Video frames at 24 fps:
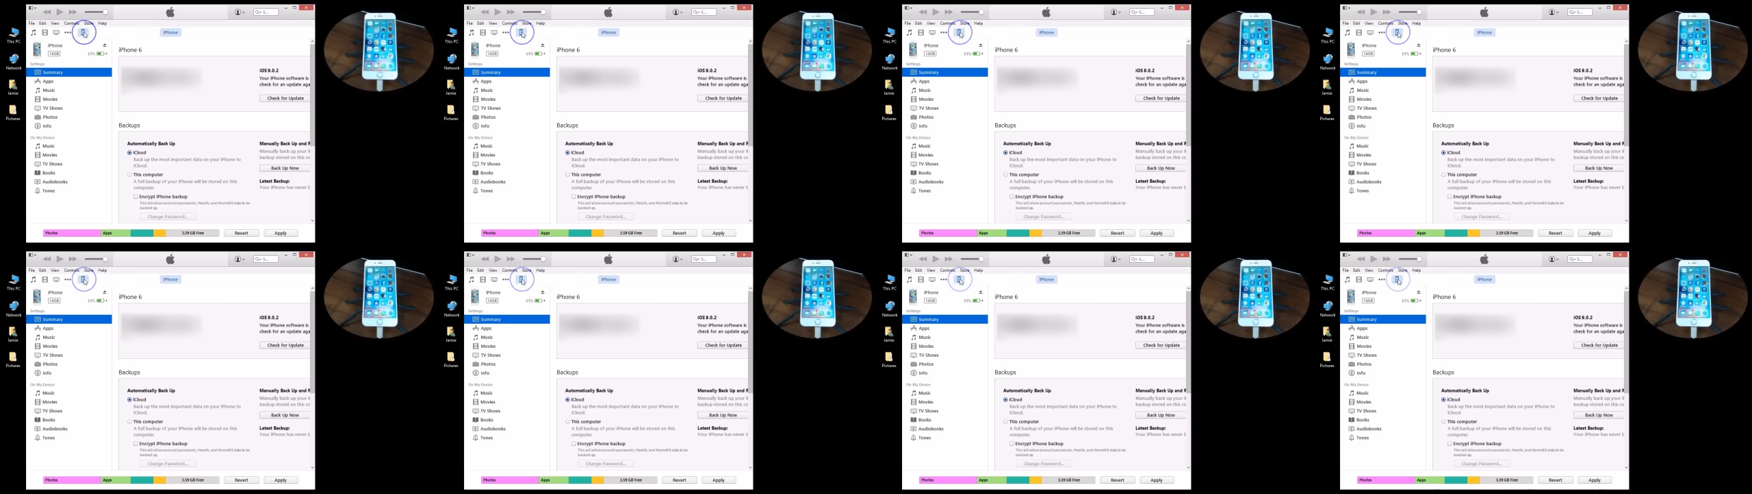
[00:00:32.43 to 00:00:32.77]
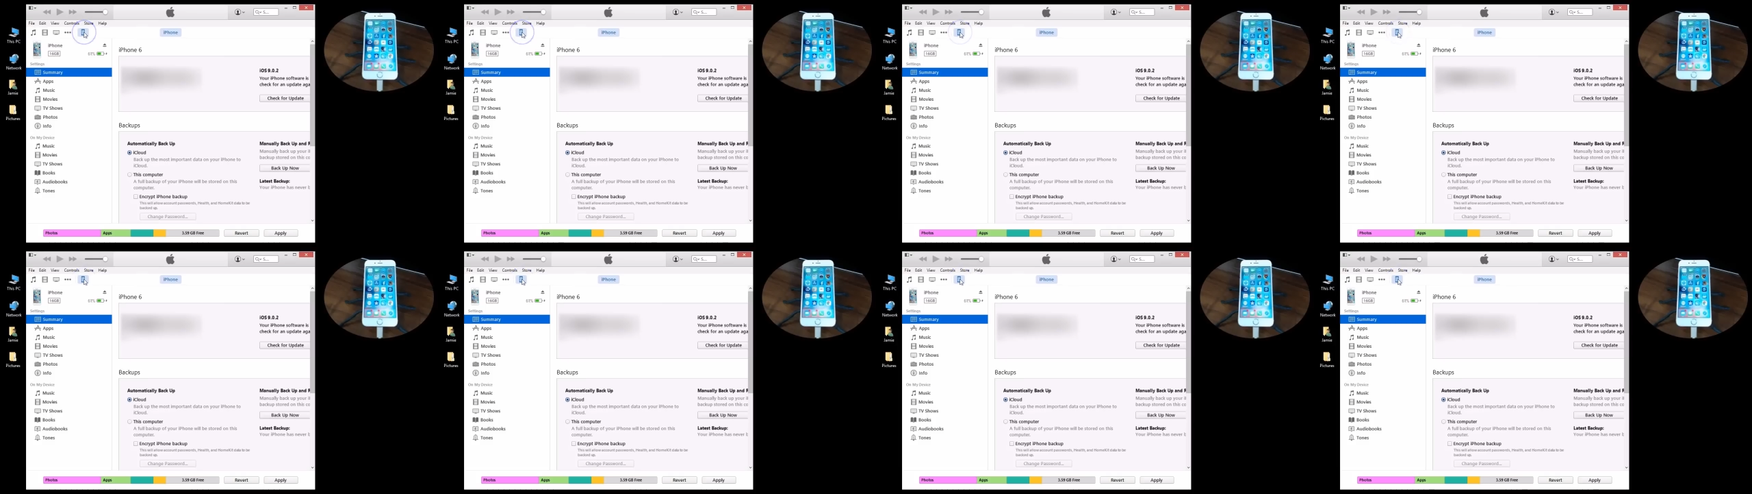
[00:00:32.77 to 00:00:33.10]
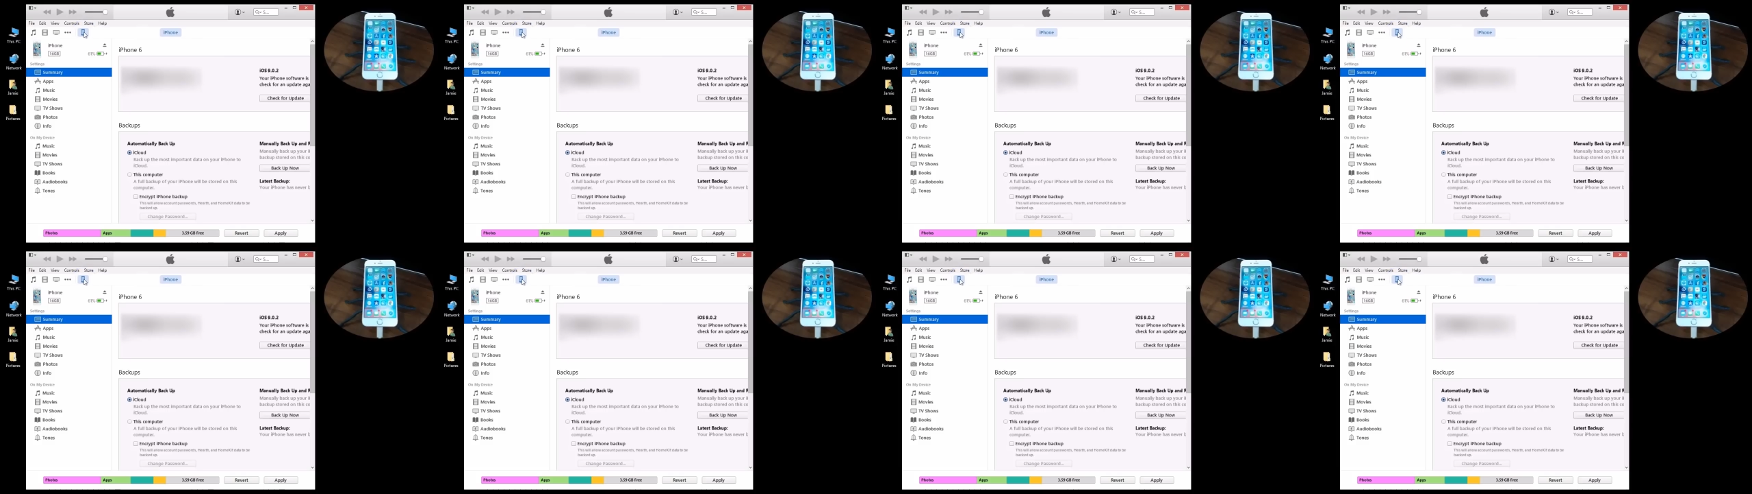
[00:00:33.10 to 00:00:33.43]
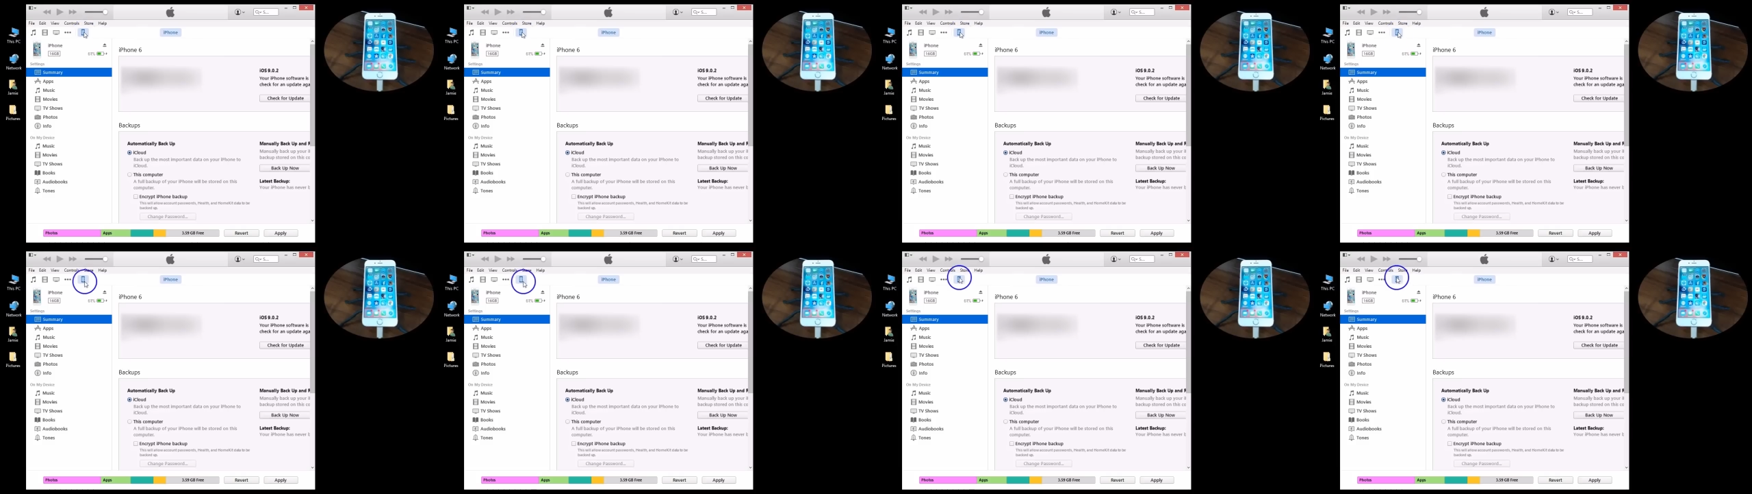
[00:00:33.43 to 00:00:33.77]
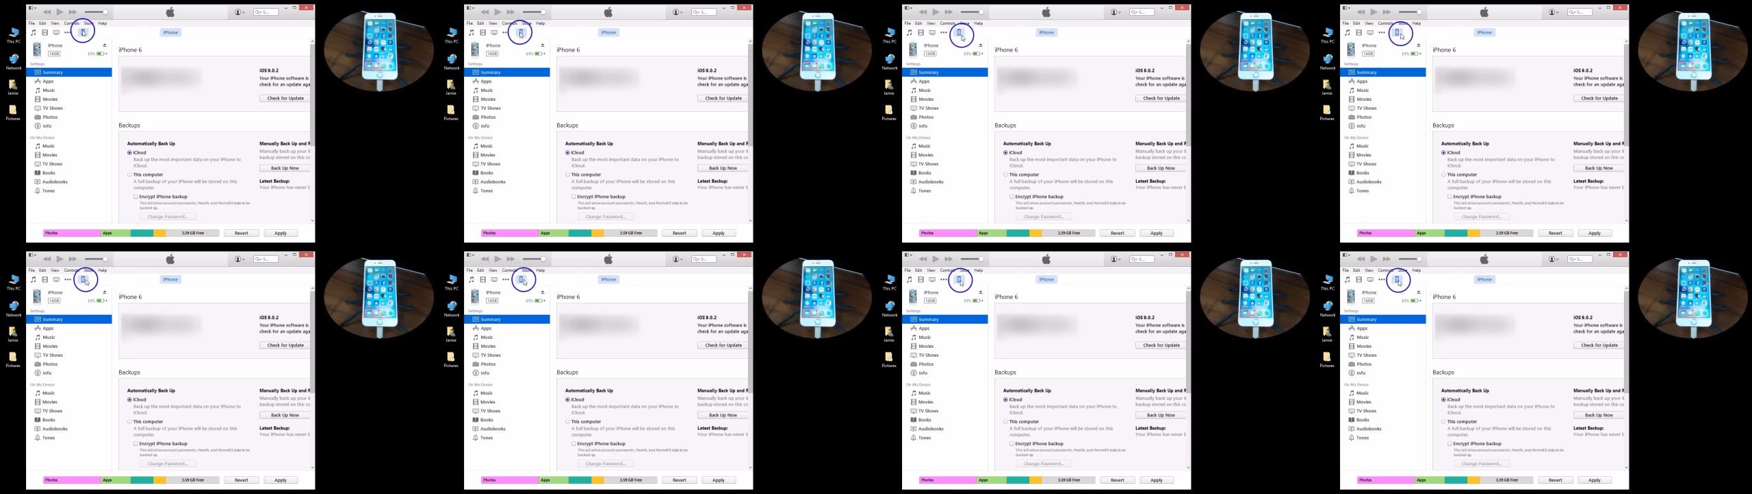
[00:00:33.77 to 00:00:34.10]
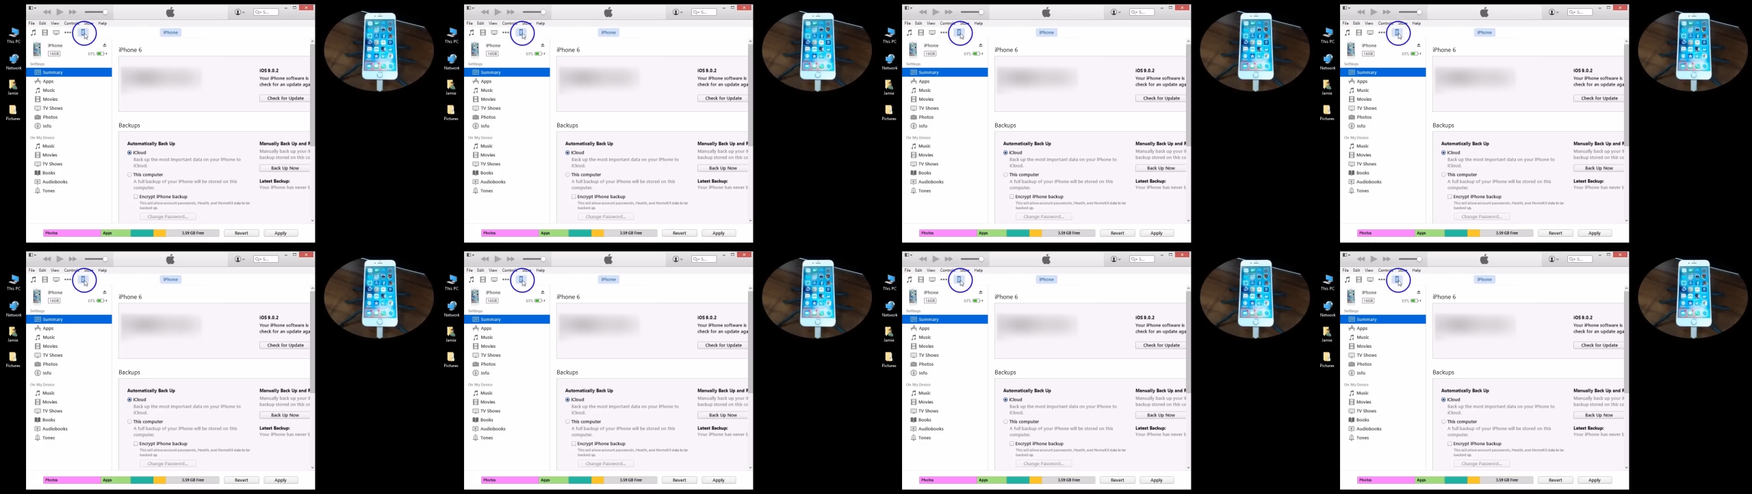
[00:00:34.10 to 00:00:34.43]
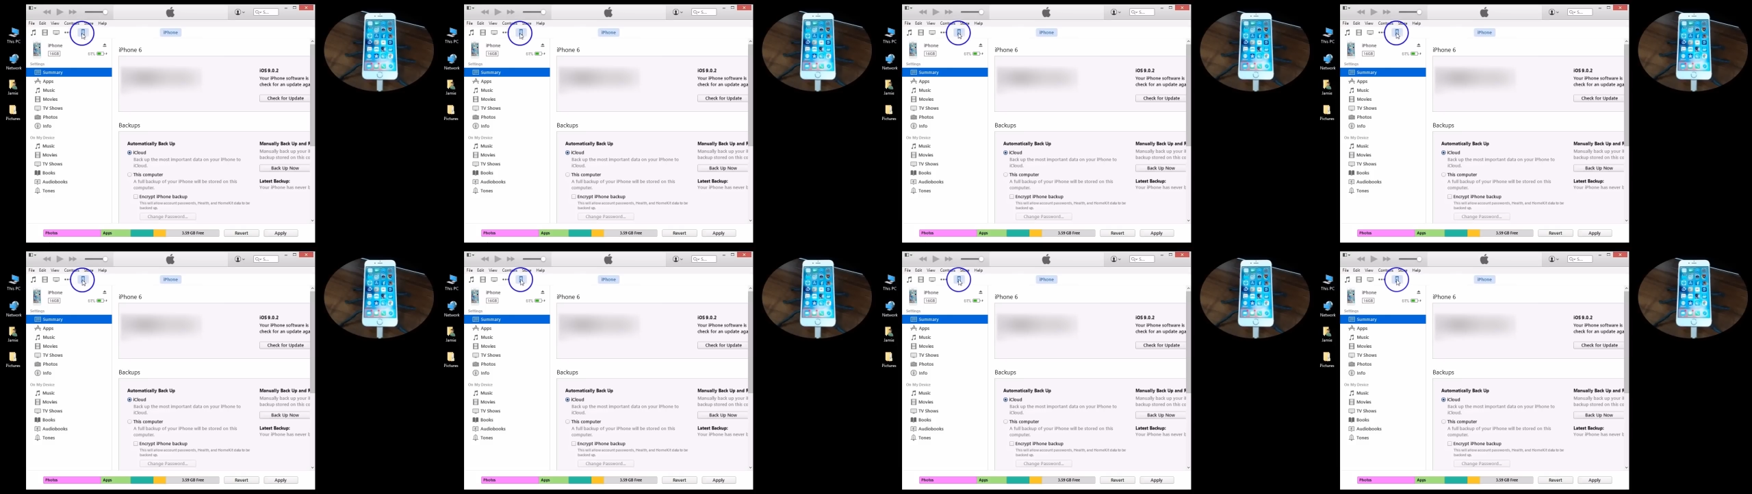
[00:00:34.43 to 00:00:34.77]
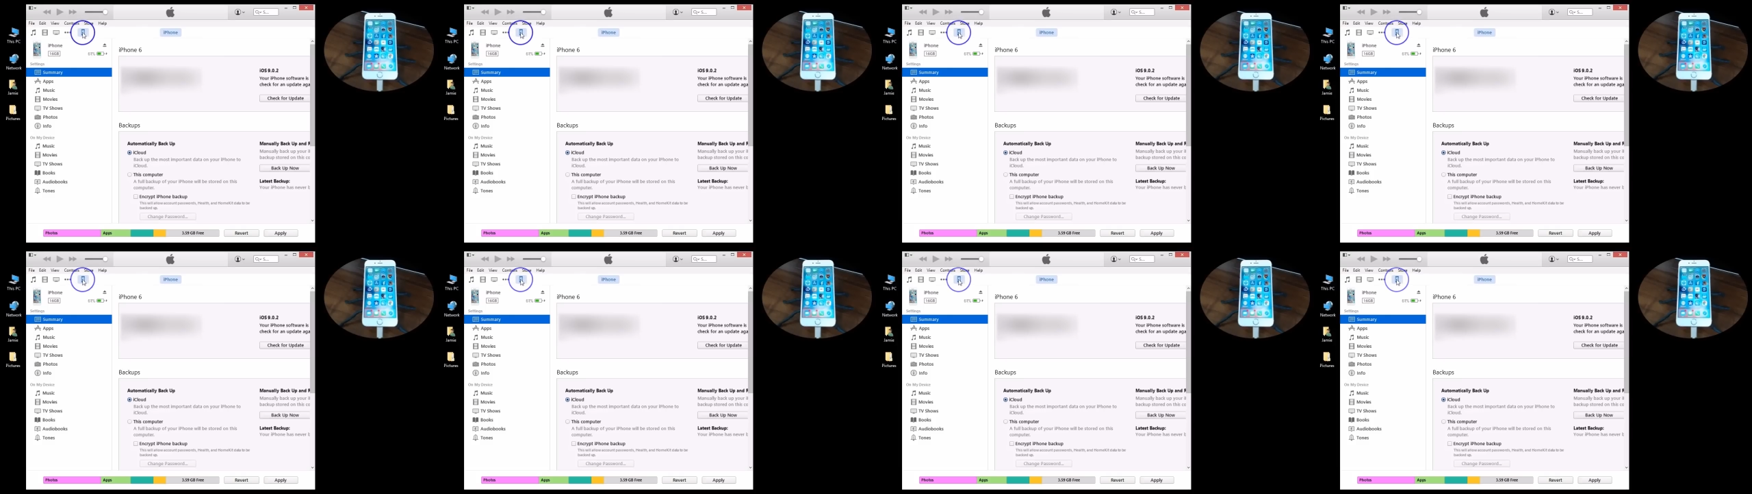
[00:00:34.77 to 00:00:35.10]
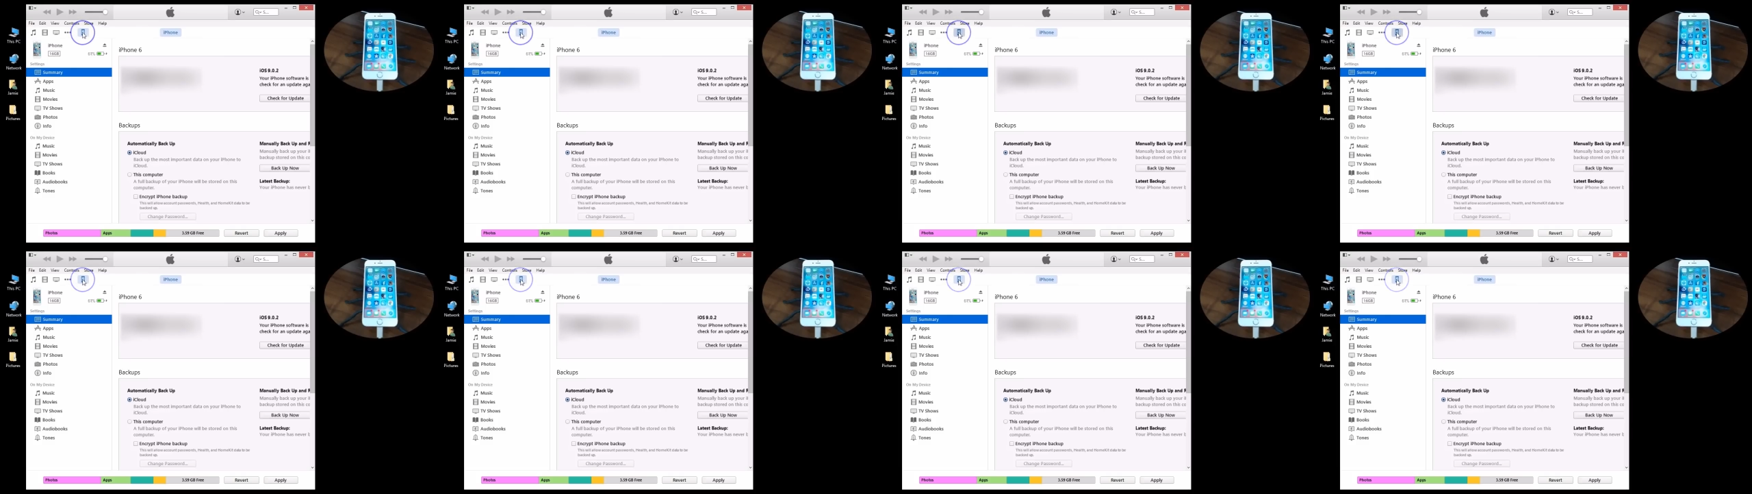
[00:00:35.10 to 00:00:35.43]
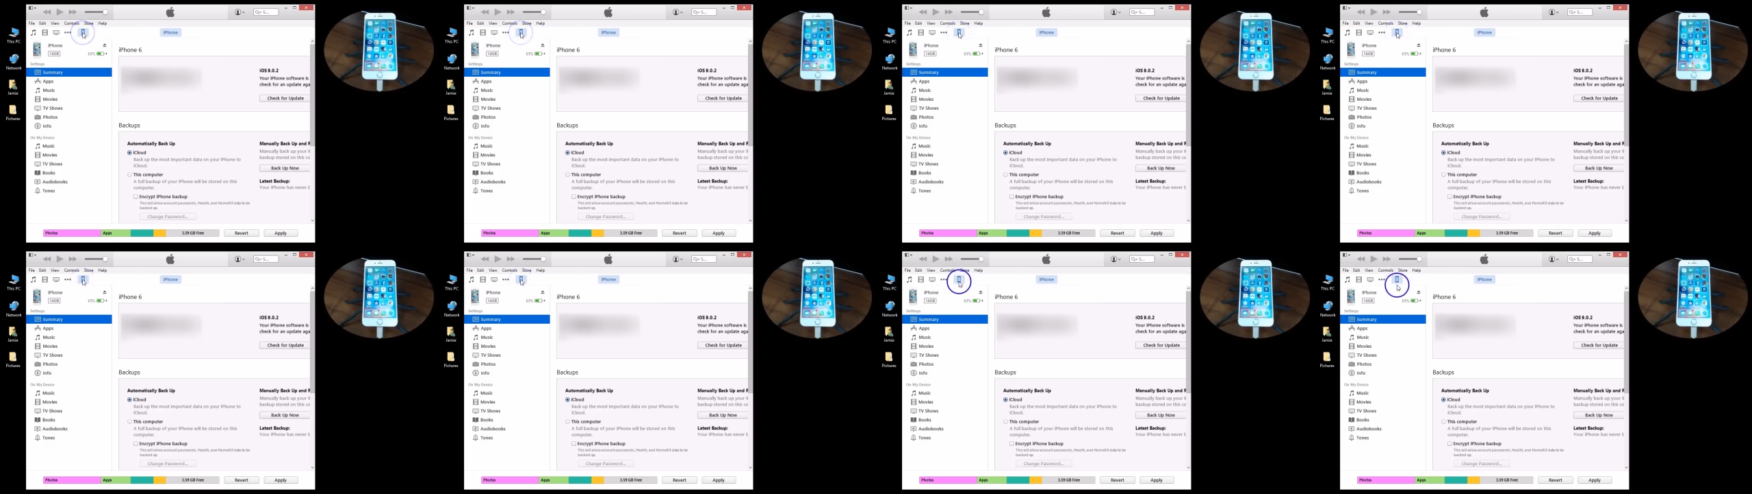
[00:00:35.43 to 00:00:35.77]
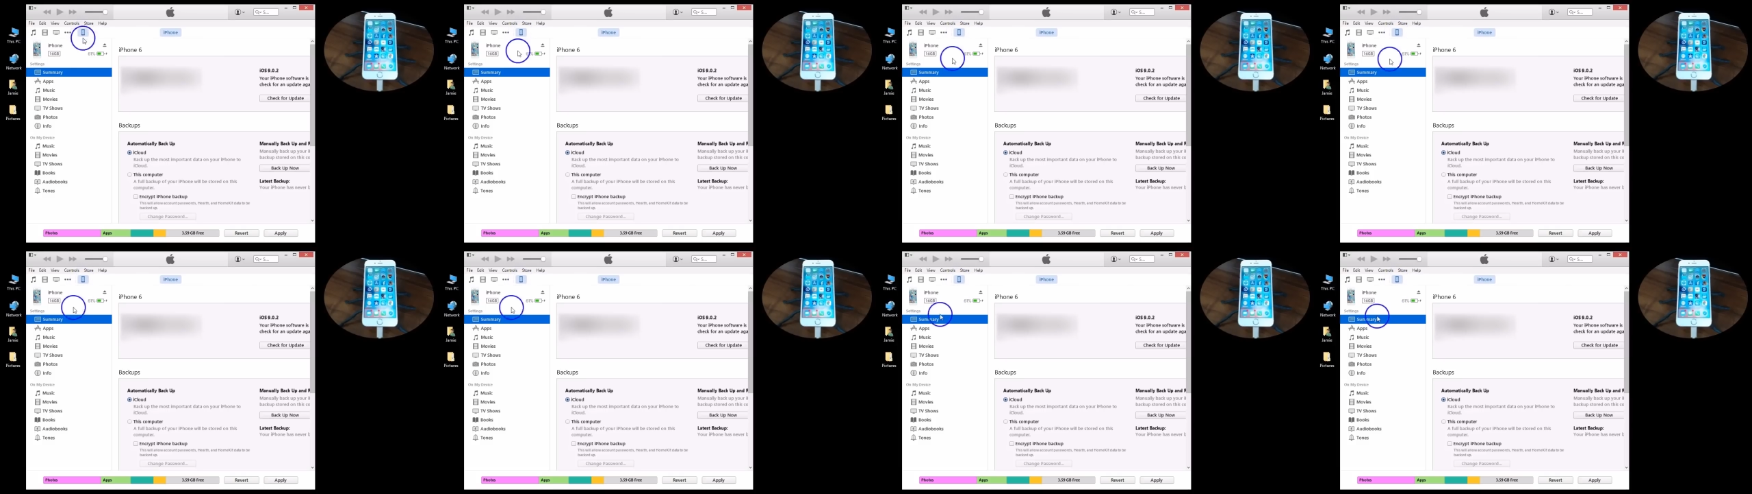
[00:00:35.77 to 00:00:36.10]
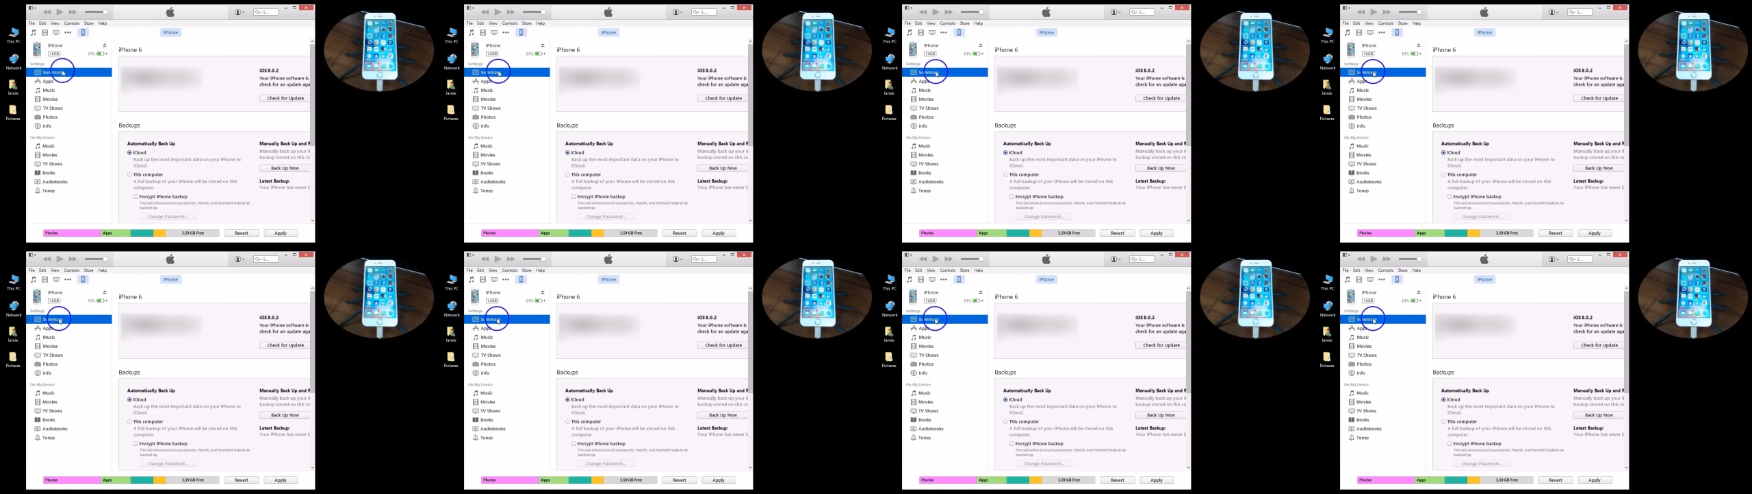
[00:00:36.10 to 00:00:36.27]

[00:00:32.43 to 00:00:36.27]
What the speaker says: [unreadable: no face in view]